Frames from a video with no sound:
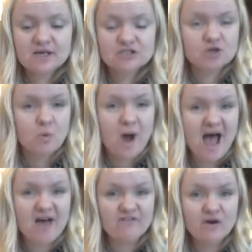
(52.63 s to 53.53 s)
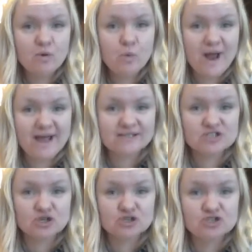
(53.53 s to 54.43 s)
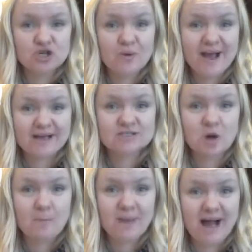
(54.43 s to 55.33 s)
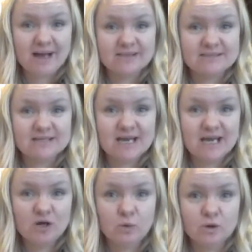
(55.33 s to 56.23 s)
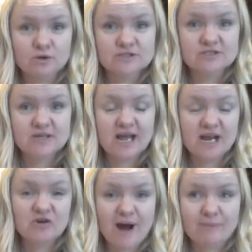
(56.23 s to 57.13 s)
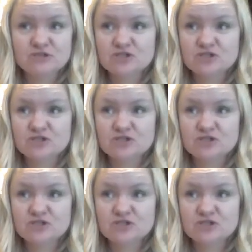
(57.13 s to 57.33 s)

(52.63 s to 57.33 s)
So whatever weight those 2 eggs combined equals in grams,